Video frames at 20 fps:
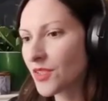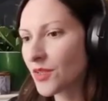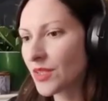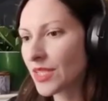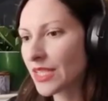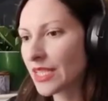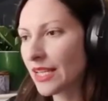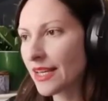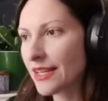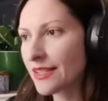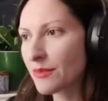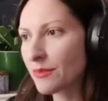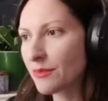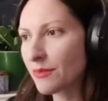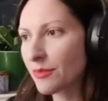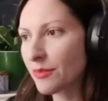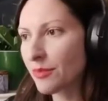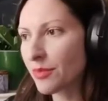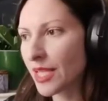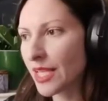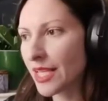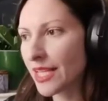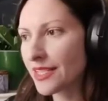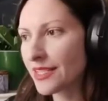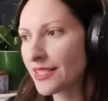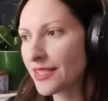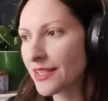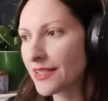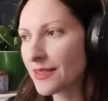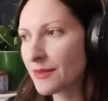So the glass
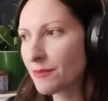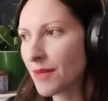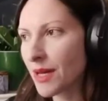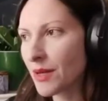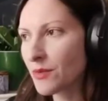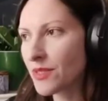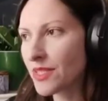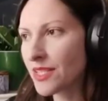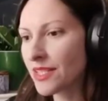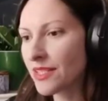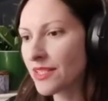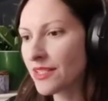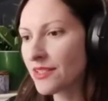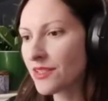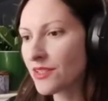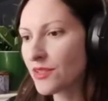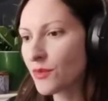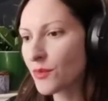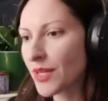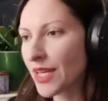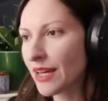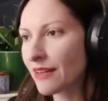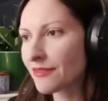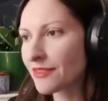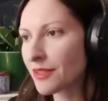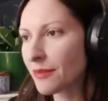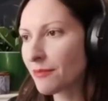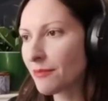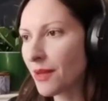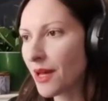plate is mounted. We
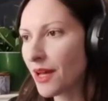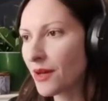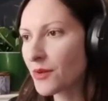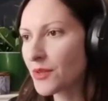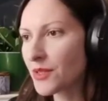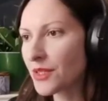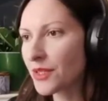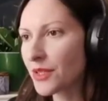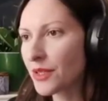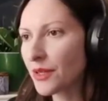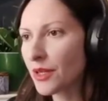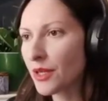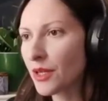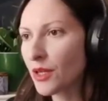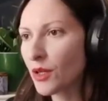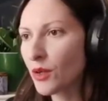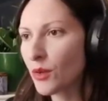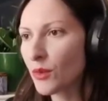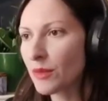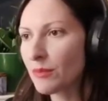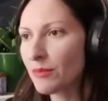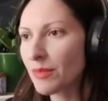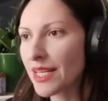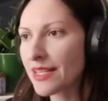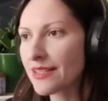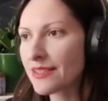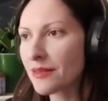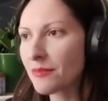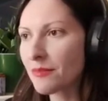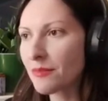have the powder. we
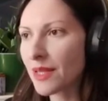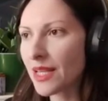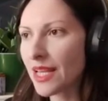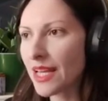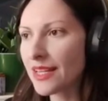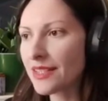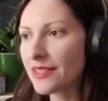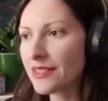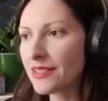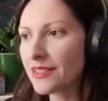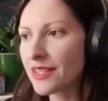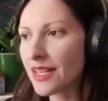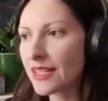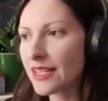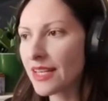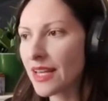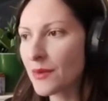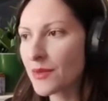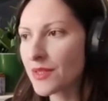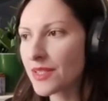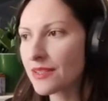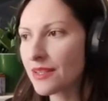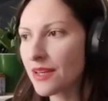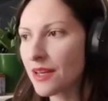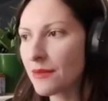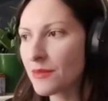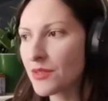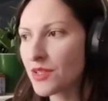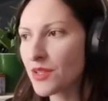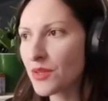placed the plant, and now it's
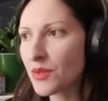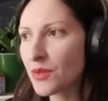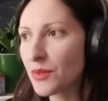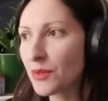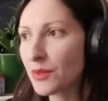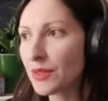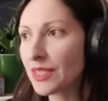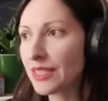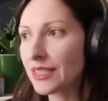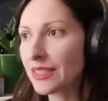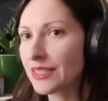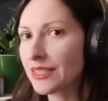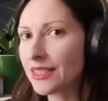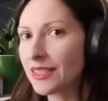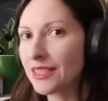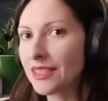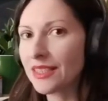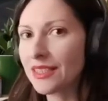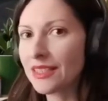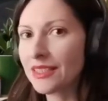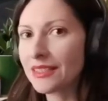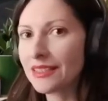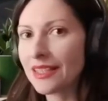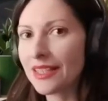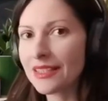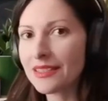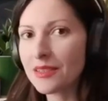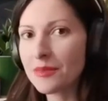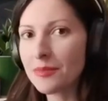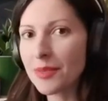time to
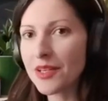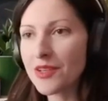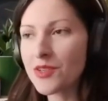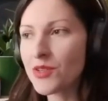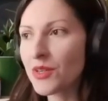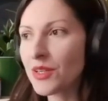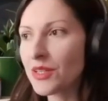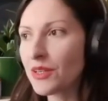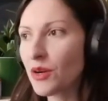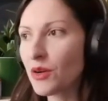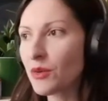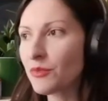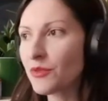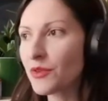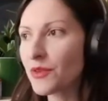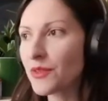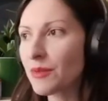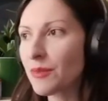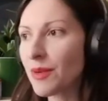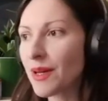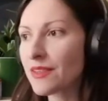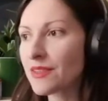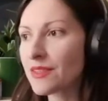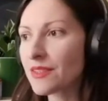take the picture and hope for the